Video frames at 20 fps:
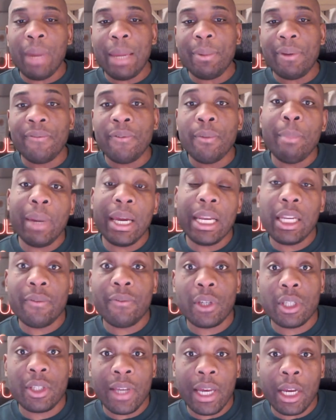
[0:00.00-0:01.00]
for many of
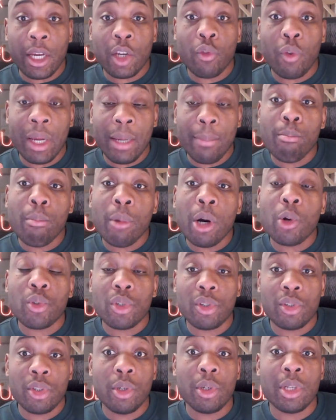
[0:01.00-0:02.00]
us, that a great
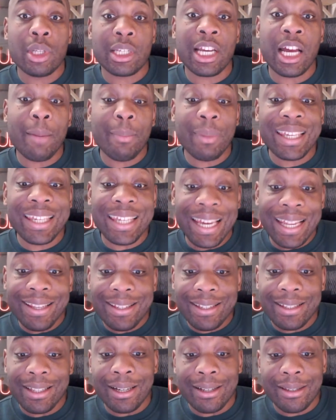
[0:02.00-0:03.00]
multitude has come
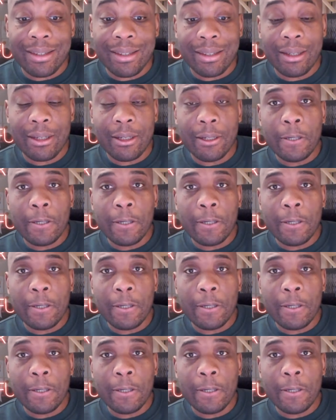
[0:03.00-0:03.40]
against us.